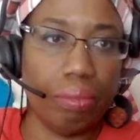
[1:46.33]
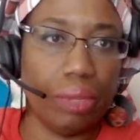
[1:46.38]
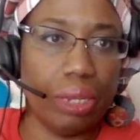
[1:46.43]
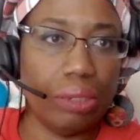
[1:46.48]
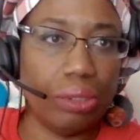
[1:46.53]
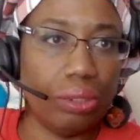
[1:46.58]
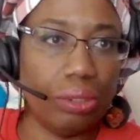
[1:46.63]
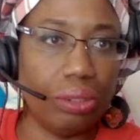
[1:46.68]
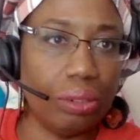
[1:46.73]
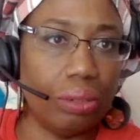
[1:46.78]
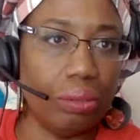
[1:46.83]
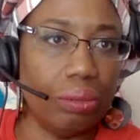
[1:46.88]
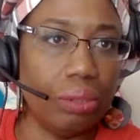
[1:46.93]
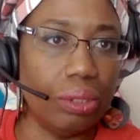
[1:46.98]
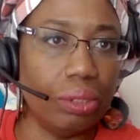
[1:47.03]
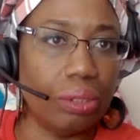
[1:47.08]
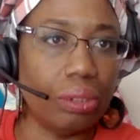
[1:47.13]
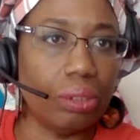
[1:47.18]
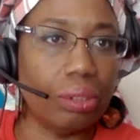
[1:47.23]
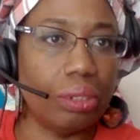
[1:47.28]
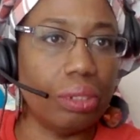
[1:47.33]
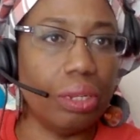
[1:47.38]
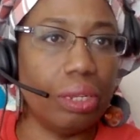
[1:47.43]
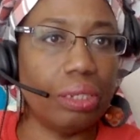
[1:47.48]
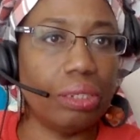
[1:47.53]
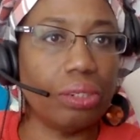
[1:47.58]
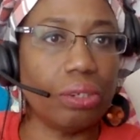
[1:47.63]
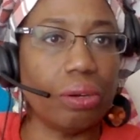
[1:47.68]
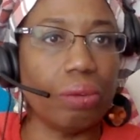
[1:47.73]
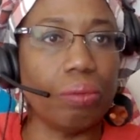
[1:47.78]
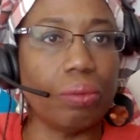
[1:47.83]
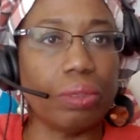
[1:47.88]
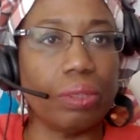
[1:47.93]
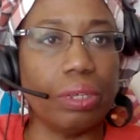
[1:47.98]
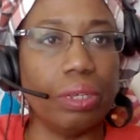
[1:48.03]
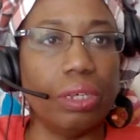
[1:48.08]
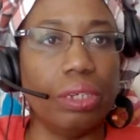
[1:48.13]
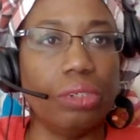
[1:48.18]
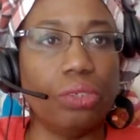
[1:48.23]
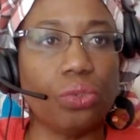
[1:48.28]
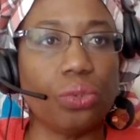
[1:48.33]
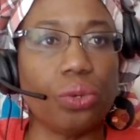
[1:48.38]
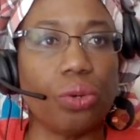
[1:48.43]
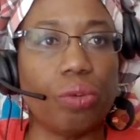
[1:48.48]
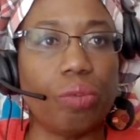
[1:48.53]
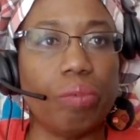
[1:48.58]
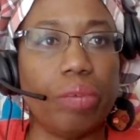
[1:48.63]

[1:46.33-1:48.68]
Let's just do this. Let's start with the intro.